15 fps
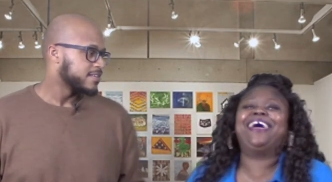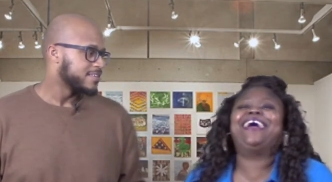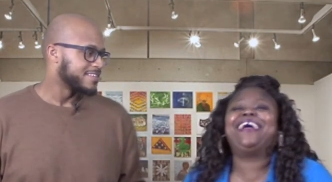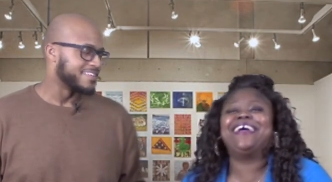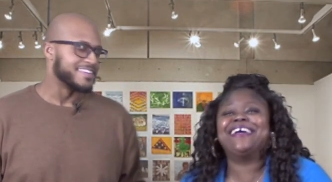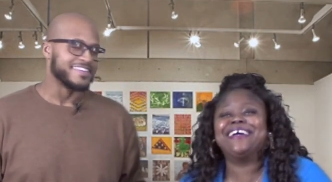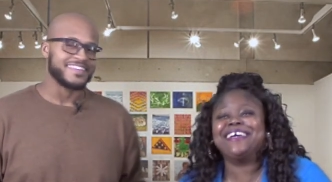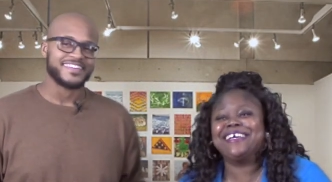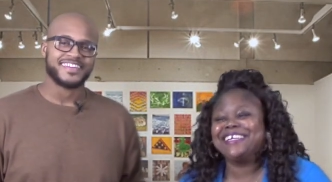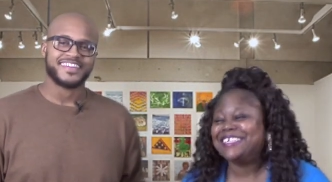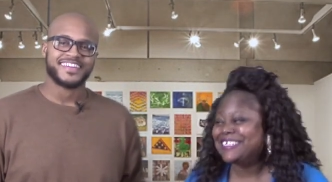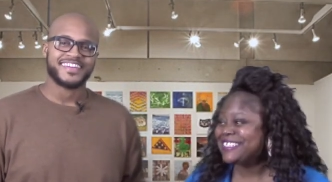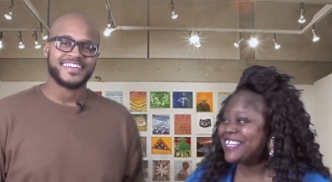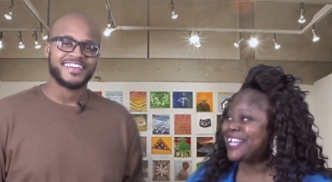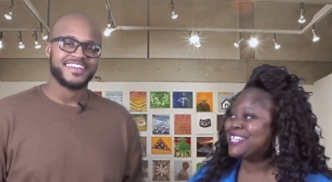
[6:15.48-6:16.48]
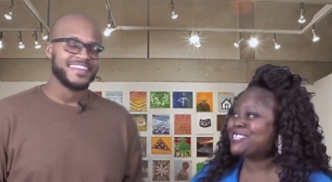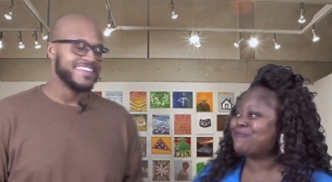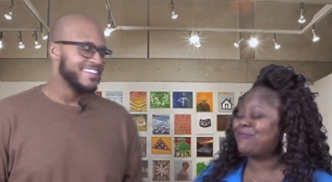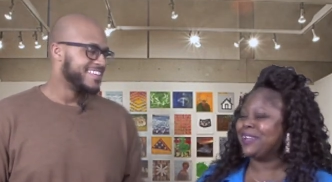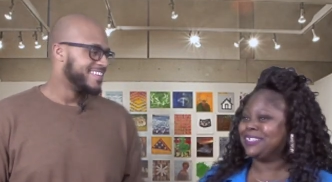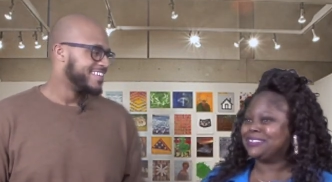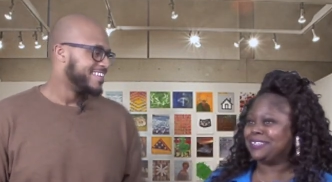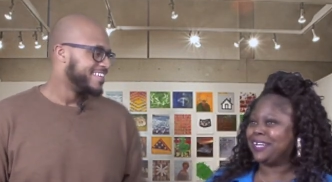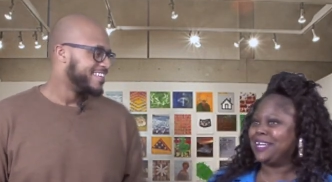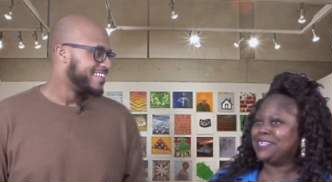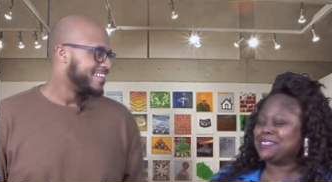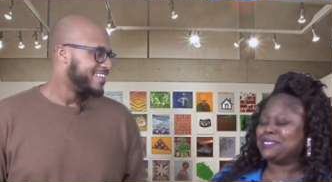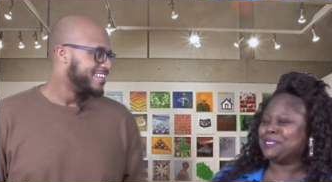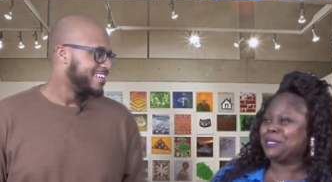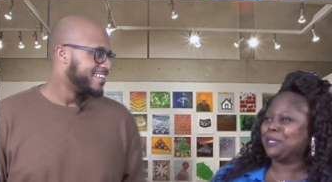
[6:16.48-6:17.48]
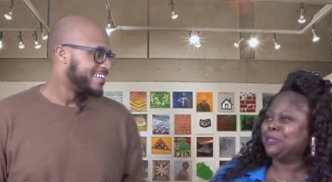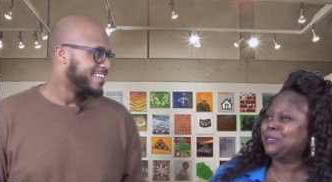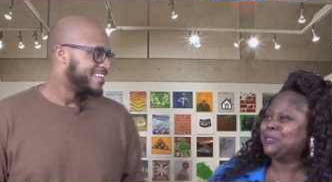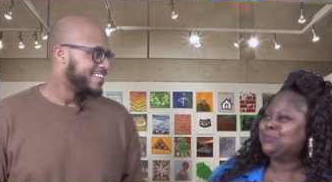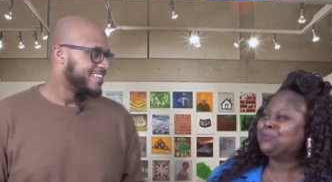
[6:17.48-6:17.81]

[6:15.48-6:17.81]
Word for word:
Speaker 1: yeah. That's fantastic.